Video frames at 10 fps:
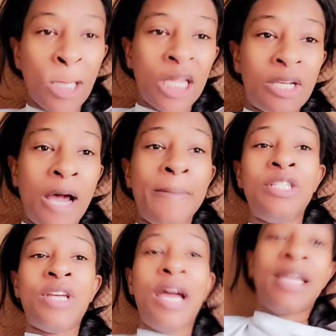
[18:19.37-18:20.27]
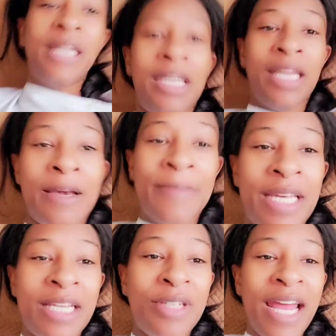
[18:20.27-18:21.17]
So I'll make sure I get it in.
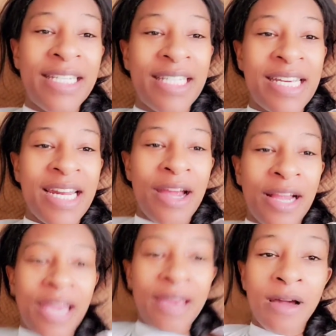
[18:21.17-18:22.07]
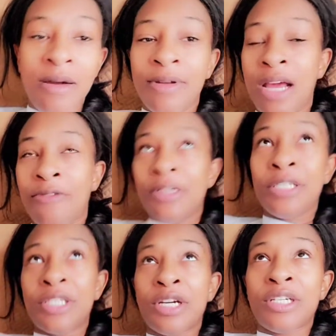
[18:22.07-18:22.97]
But that's what I did. I came home and I
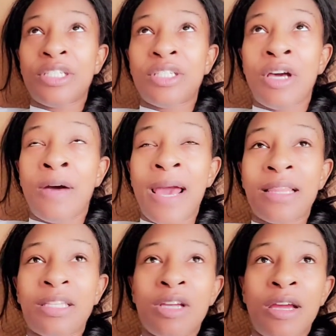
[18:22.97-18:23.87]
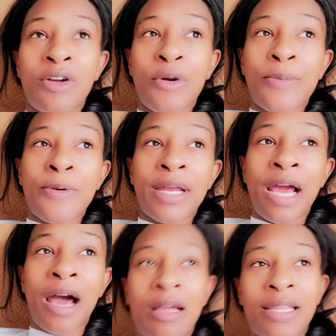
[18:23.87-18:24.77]
researched, so I'm gonna have to start
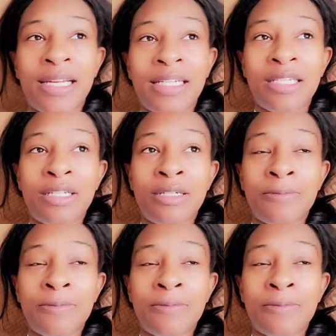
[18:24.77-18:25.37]
incorporating all that into